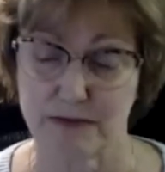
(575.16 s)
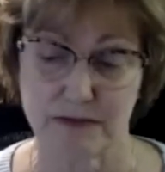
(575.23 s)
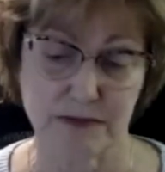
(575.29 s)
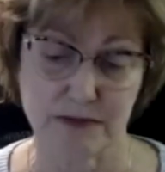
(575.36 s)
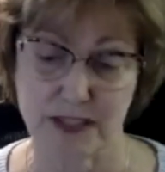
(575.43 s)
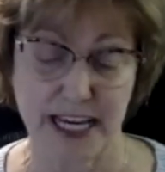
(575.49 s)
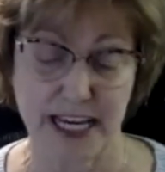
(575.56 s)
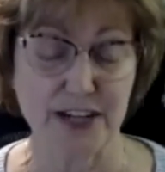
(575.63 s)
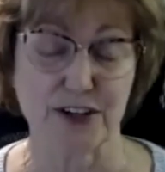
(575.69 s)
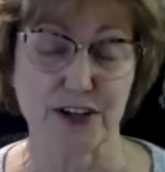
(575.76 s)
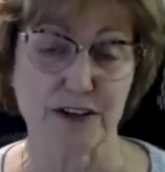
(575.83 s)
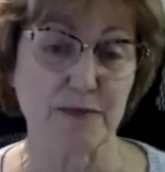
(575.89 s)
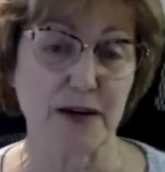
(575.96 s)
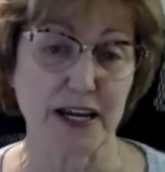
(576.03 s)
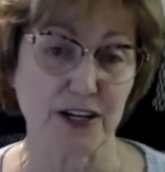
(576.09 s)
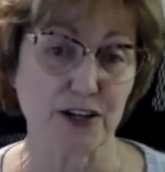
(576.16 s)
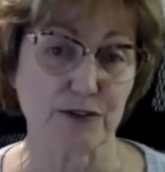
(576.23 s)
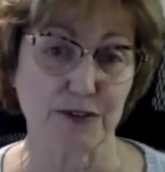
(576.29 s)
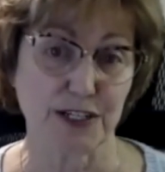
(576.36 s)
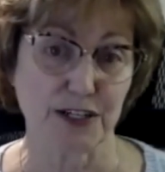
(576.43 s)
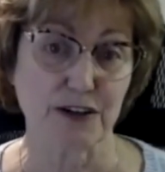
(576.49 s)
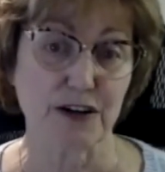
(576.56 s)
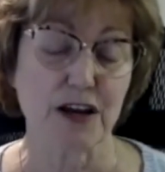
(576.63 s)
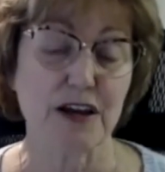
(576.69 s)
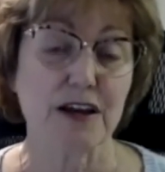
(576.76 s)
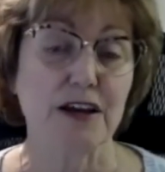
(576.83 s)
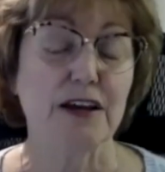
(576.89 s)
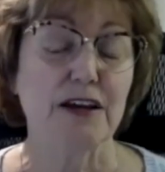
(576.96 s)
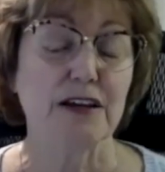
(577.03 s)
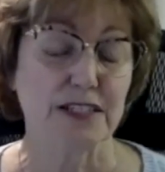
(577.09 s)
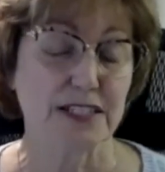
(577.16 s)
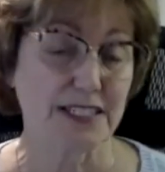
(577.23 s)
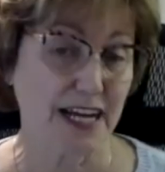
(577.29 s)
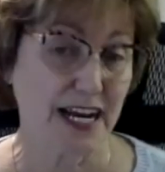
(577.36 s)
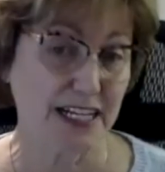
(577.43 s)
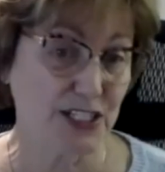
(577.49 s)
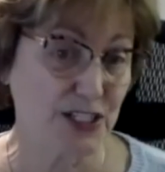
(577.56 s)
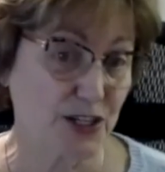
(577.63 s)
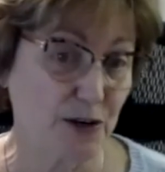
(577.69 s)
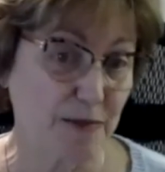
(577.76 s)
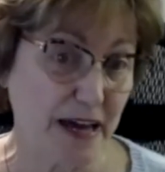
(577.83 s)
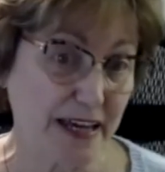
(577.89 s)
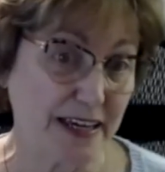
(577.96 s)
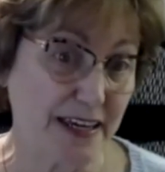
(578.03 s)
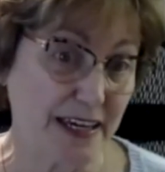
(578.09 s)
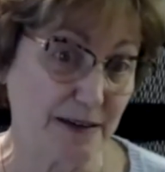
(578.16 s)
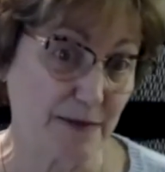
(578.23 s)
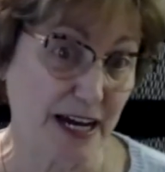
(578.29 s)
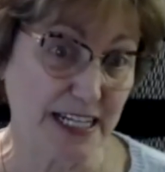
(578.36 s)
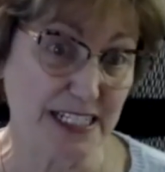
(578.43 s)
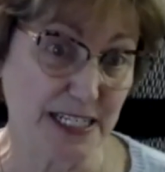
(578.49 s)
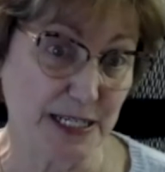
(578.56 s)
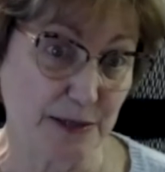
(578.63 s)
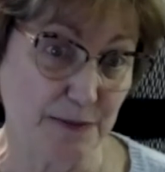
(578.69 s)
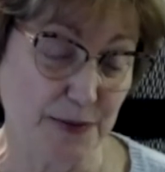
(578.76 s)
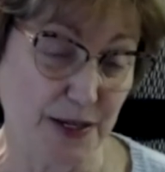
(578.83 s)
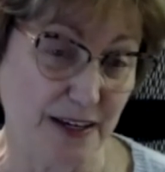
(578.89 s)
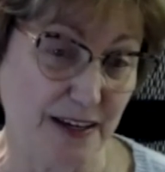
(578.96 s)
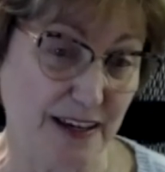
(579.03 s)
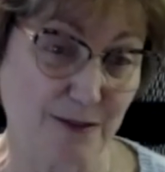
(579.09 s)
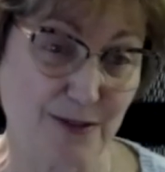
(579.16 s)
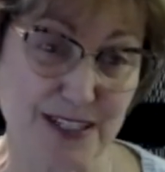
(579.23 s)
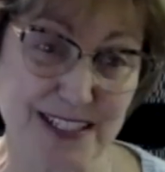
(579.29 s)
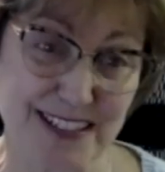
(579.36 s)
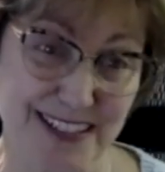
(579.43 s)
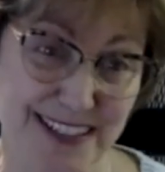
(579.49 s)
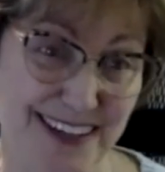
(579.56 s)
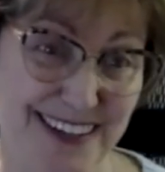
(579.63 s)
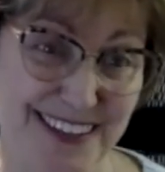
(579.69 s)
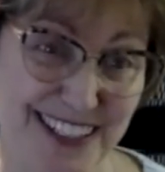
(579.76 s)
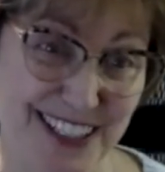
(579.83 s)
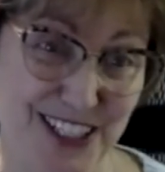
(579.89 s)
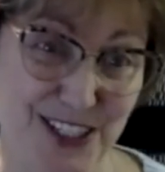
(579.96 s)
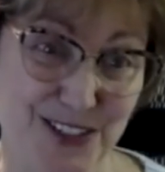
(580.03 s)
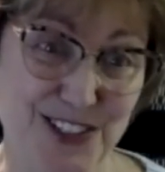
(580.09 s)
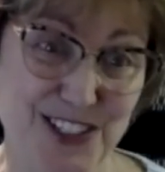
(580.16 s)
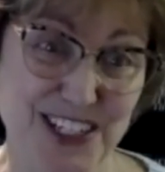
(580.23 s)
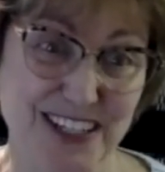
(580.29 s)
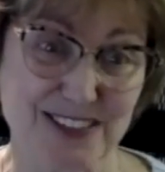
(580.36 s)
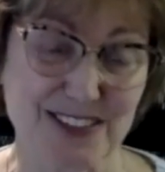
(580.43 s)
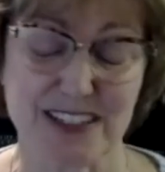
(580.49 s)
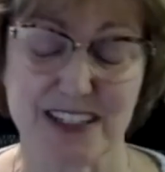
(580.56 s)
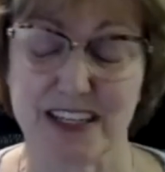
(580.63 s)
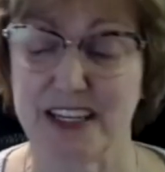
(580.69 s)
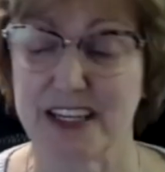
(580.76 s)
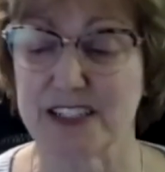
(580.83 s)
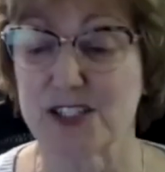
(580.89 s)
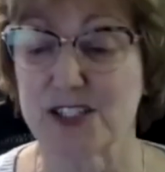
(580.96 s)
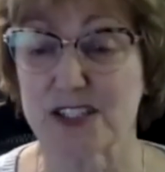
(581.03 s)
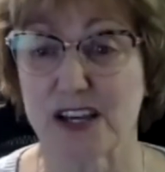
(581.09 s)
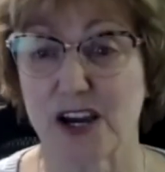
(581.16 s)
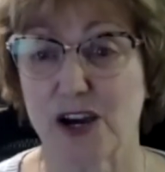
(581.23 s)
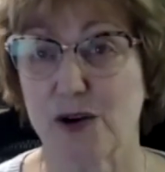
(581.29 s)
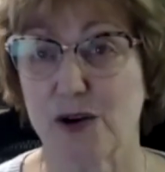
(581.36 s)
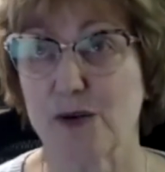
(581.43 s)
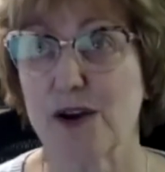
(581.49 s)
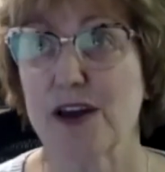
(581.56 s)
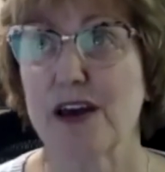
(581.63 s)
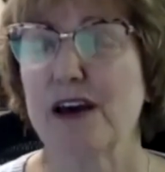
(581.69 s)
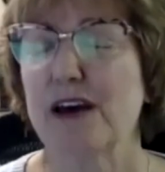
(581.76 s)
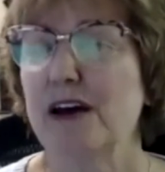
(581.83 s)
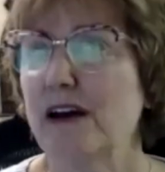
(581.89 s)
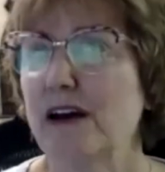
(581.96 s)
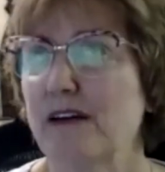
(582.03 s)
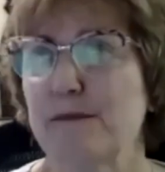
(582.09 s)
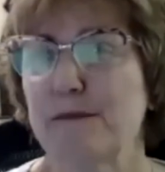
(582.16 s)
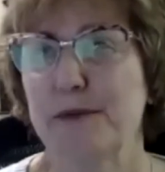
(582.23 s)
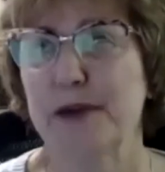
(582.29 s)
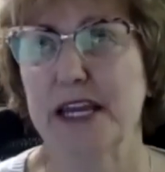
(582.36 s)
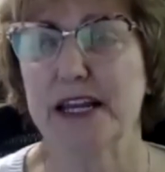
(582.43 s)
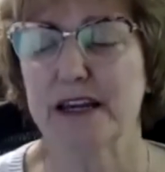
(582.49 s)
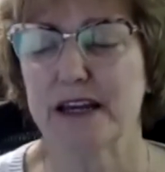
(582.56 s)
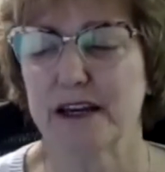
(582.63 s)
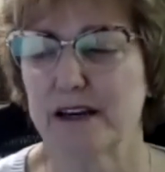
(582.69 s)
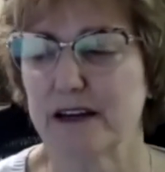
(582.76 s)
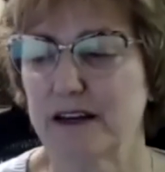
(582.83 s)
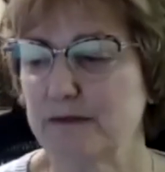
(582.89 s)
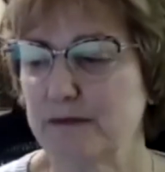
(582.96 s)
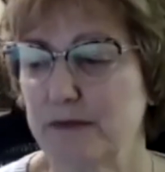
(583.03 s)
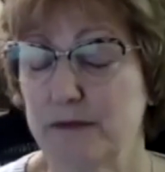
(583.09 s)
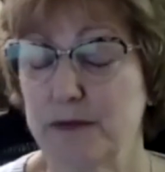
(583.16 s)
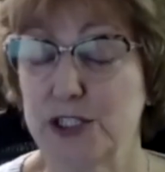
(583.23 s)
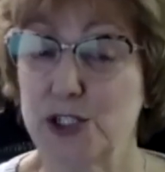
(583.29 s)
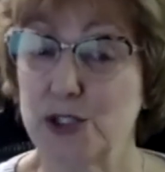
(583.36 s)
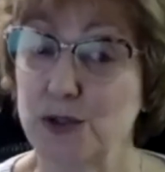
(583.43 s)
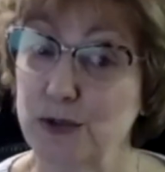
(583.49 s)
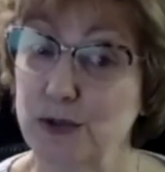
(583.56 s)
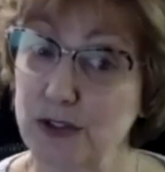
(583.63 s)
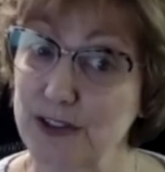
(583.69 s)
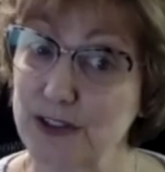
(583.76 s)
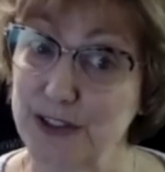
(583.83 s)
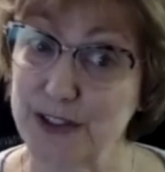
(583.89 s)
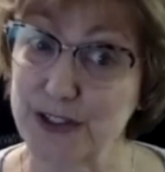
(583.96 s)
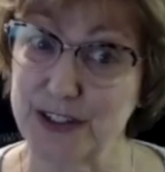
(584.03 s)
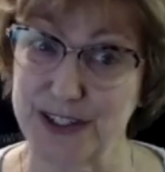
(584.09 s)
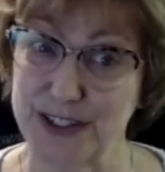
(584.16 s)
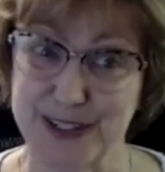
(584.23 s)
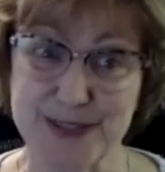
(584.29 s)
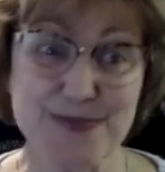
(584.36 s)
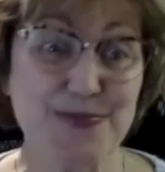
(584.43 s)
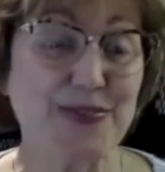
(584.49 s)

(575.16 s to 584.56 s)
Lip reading: later in my career deciding to go back and get my DNP. I wasn't young like you, Chelsea. And so being a mature learner,